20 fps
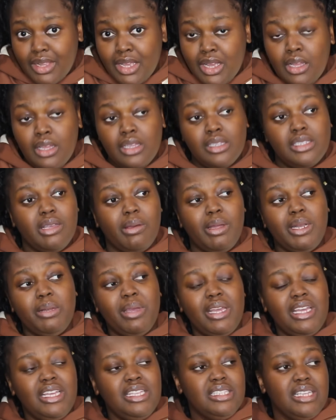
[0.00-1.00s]
So
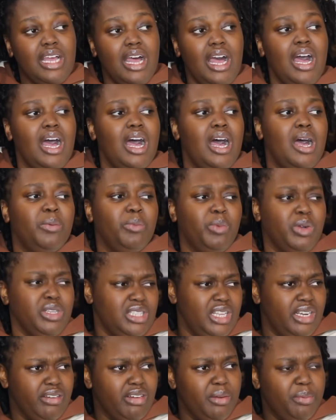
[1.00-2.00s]
anyways, was
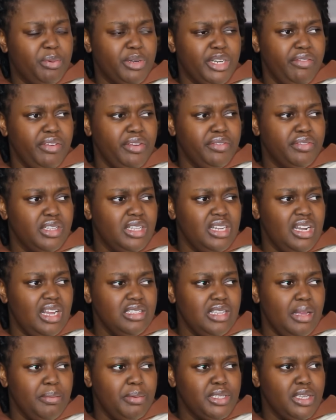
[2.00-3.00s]
there a preview for the next
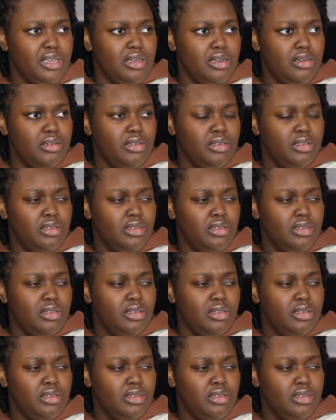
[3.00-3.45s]
episode?